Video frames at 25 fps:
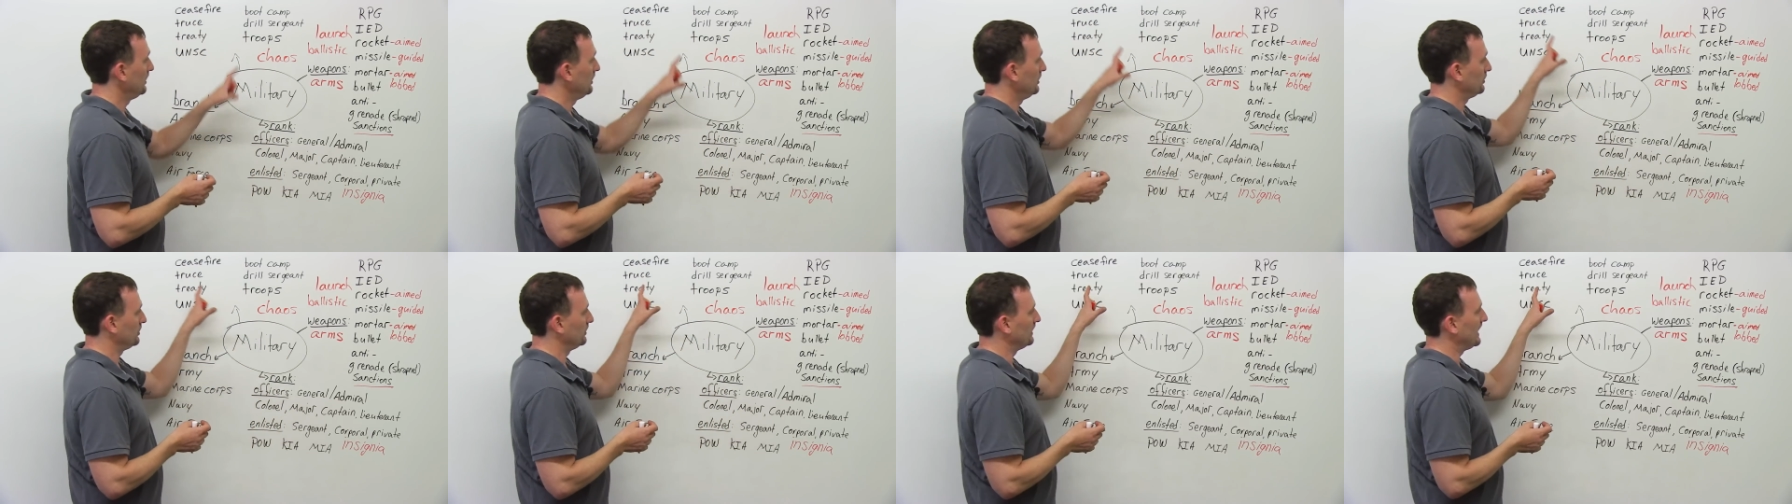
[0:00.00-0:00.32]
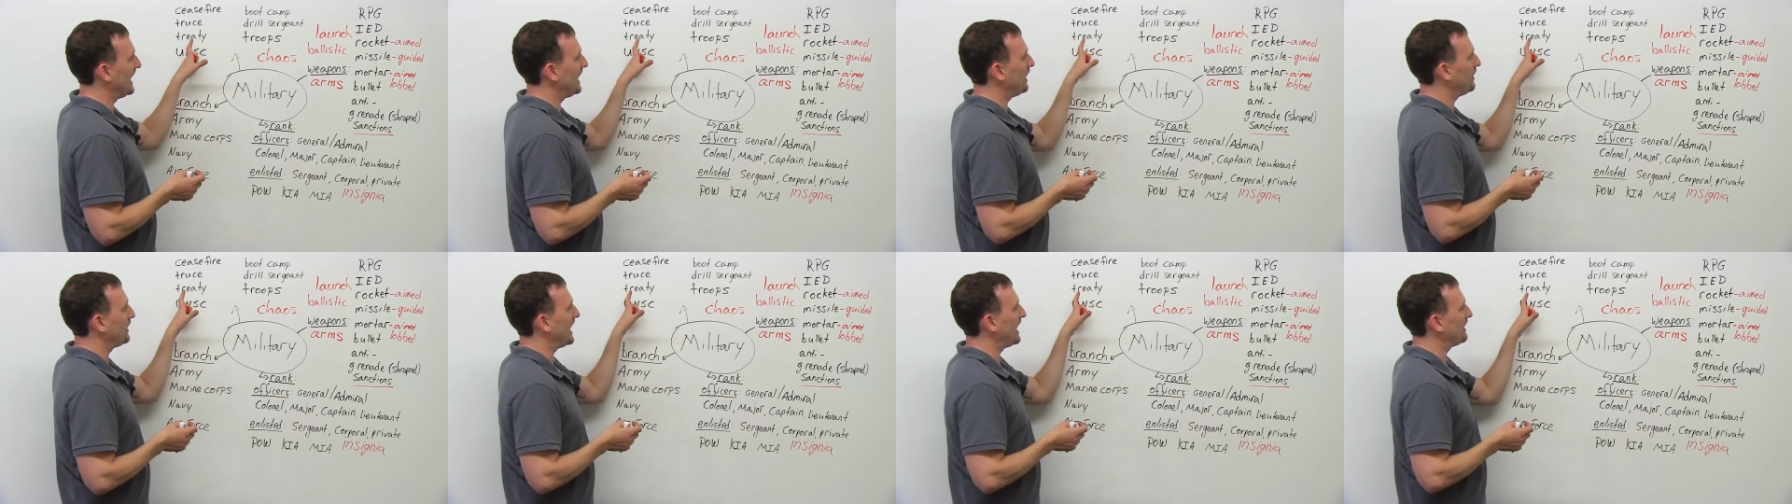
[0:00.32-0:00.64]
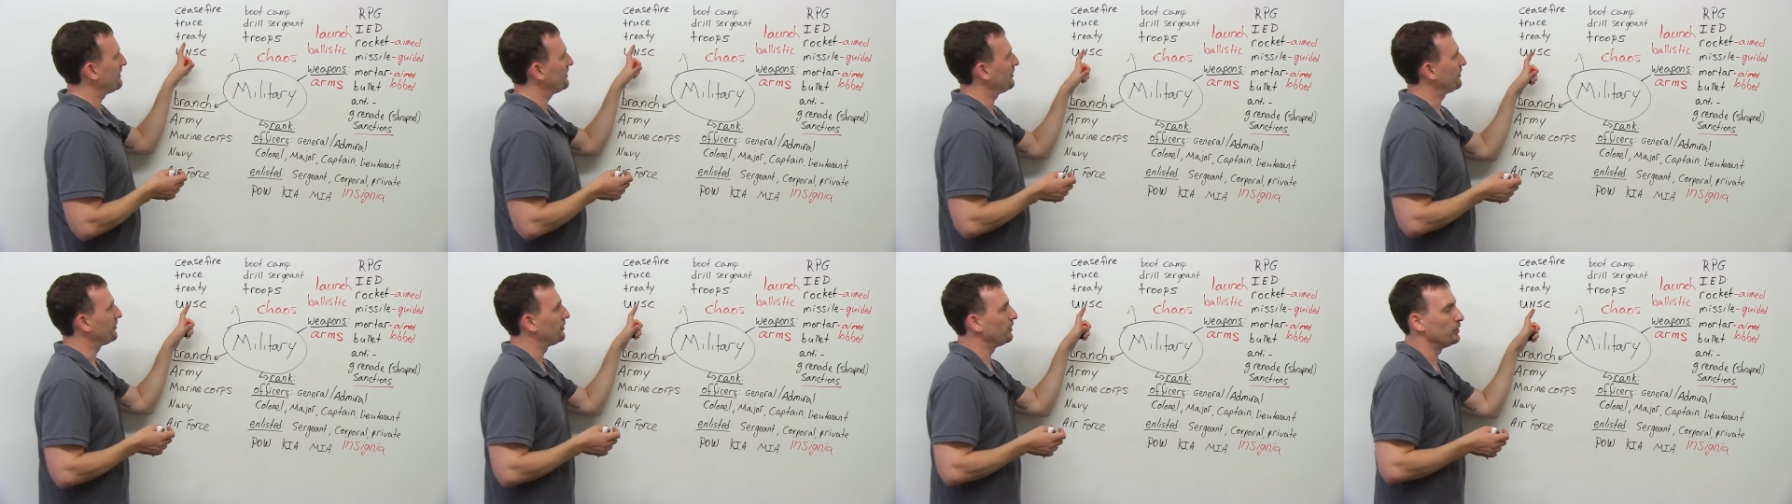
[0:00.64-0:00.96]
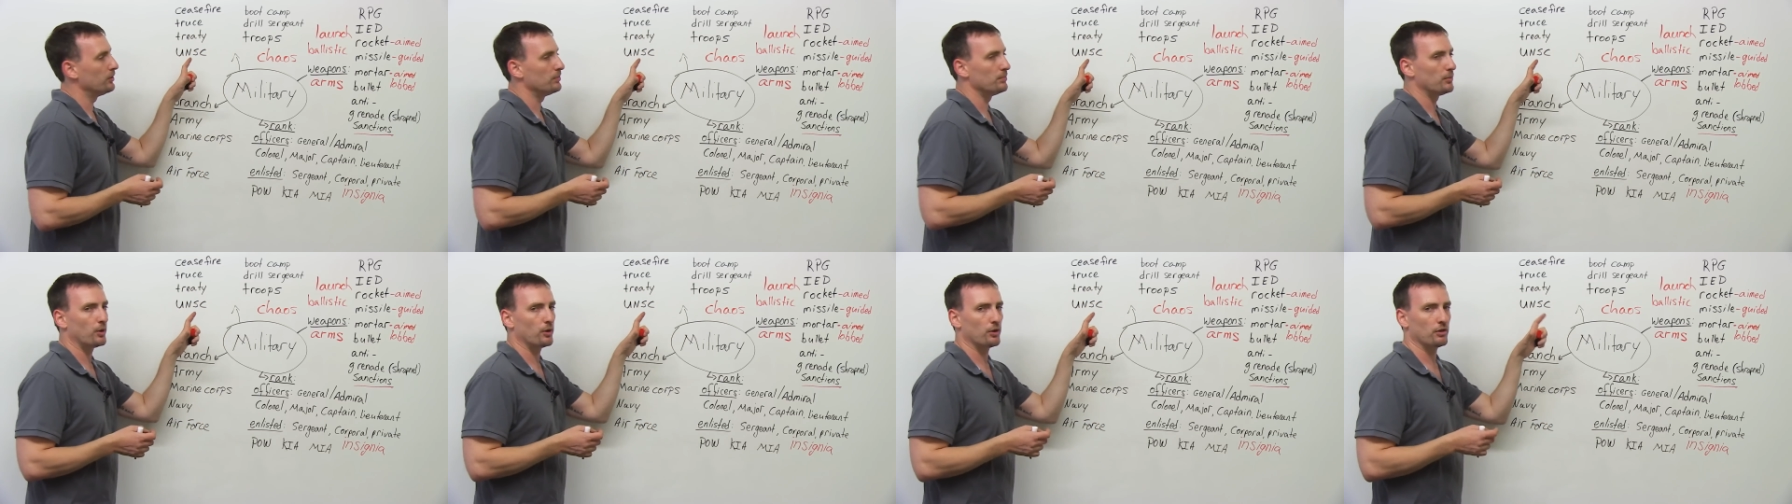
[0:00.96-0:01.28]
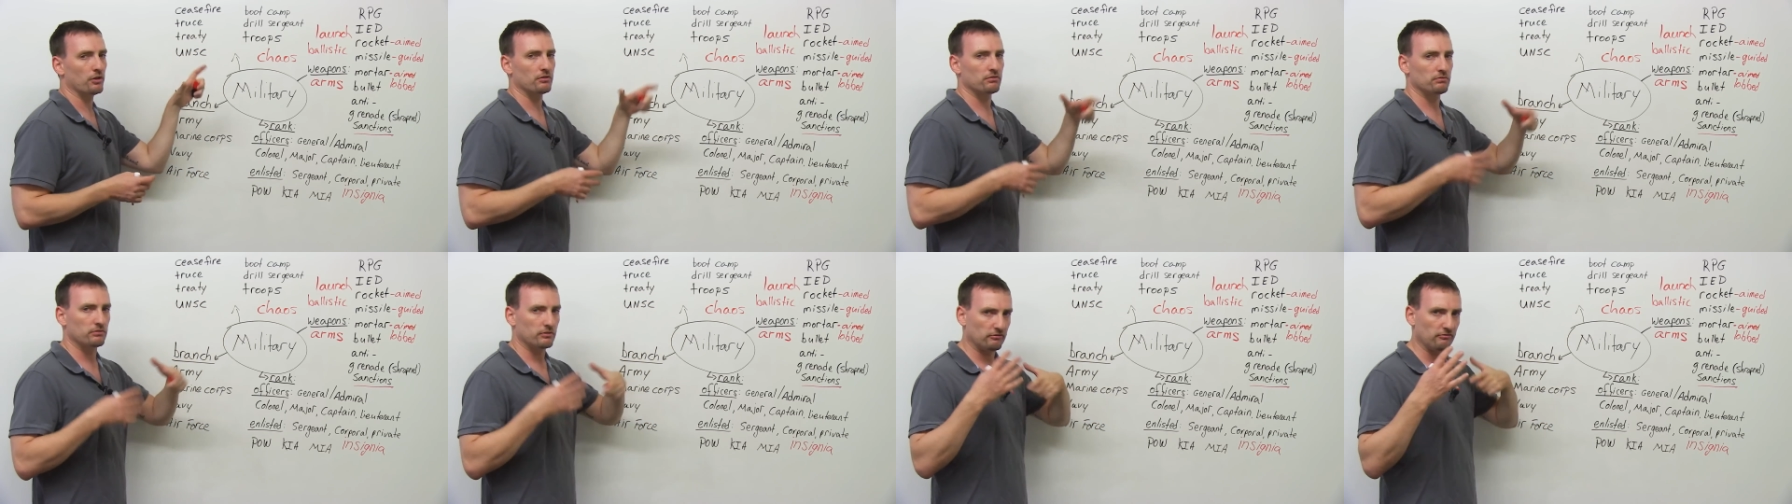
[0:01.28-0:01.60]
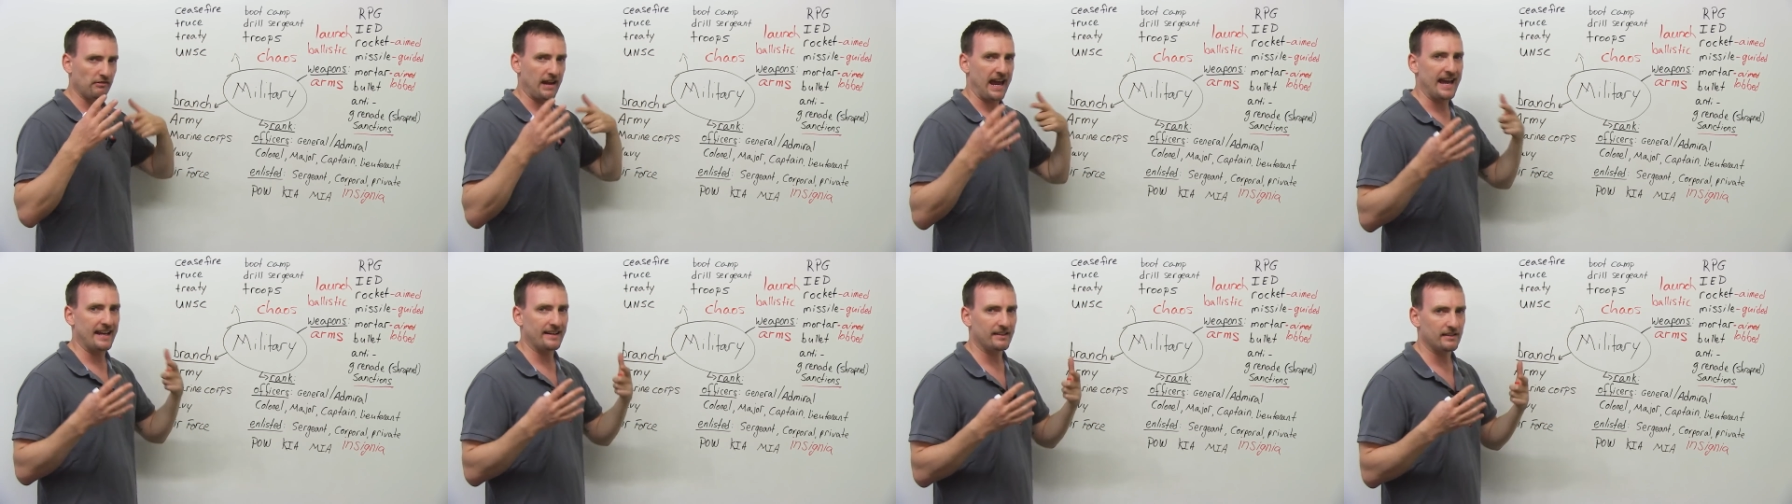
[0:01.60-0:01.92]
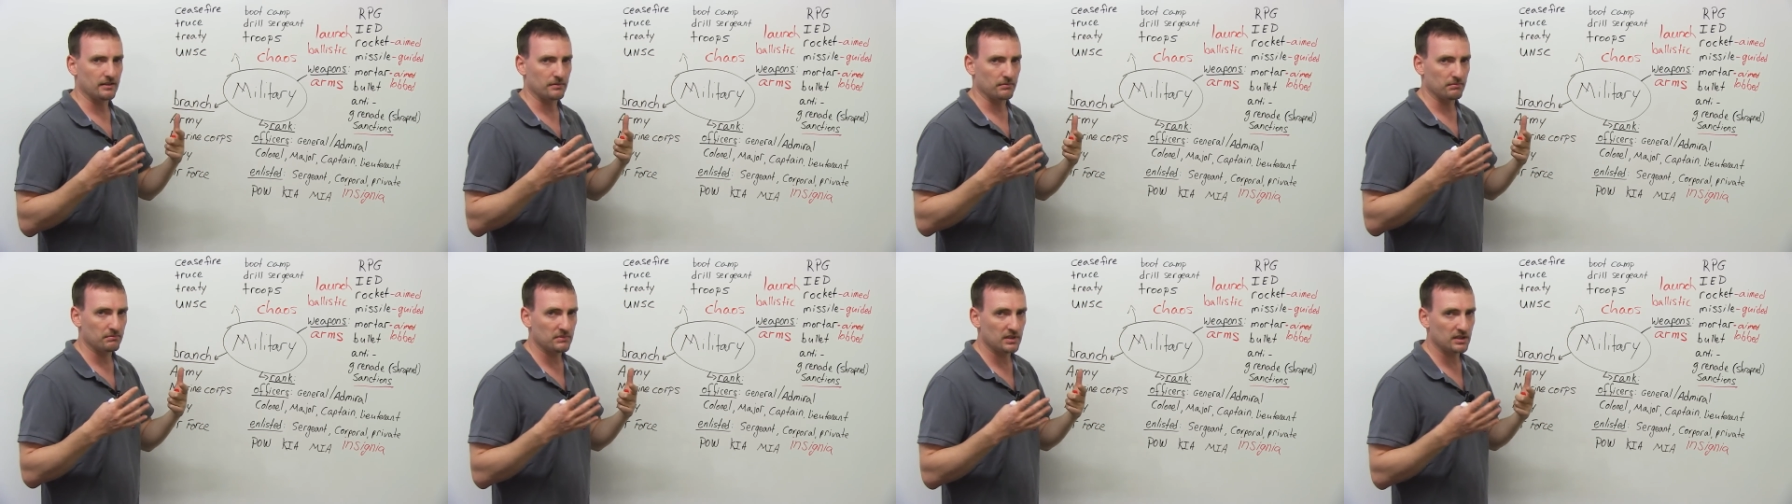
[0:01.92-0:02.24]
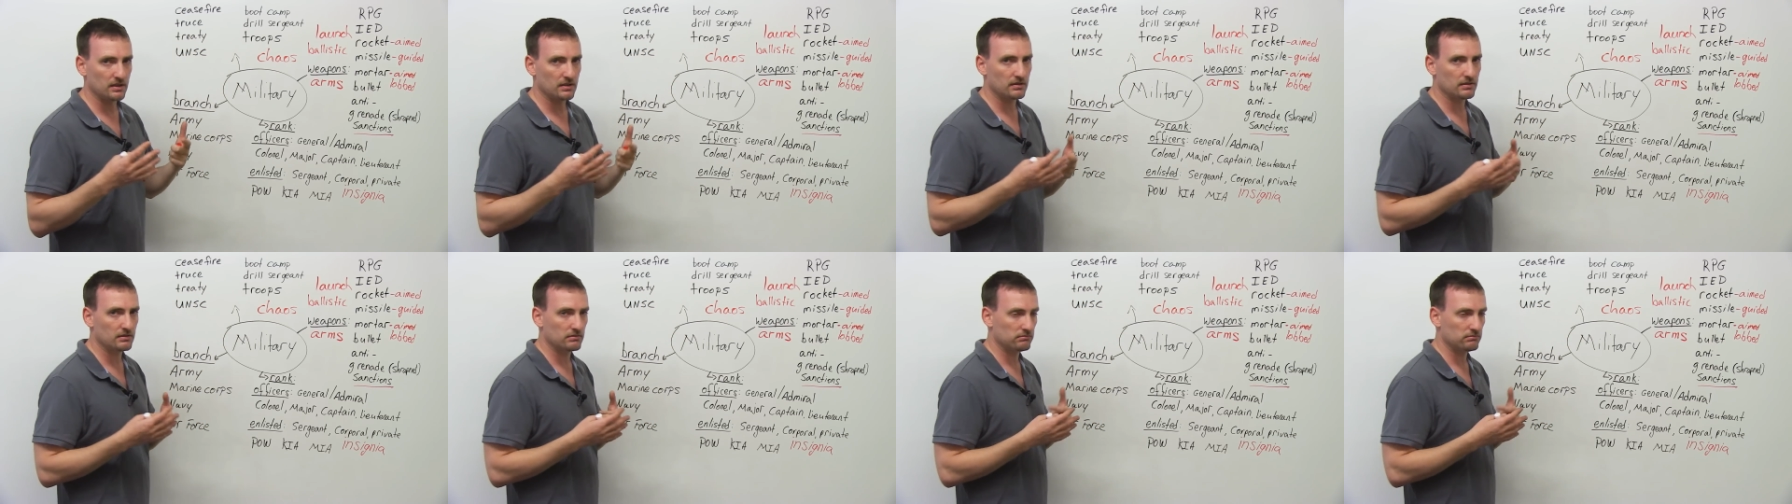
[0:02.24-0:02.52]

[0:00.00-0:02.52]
So now I have a few more random